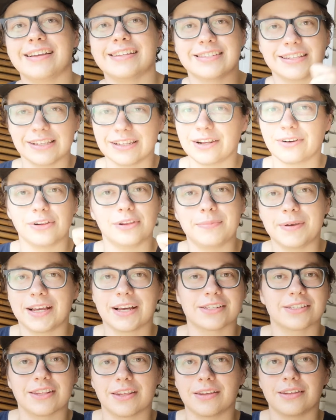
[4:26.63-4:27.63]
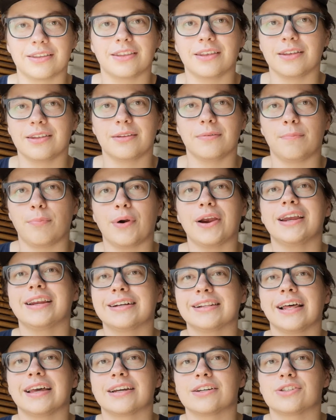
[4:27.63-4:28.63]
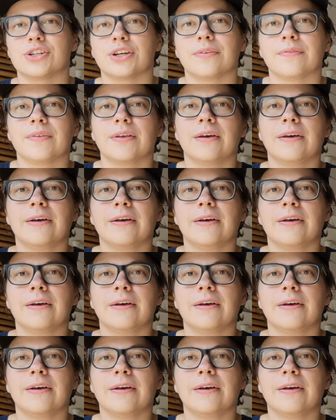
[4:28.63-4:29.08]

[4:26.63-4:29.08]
It's literally because of the brain glycogen.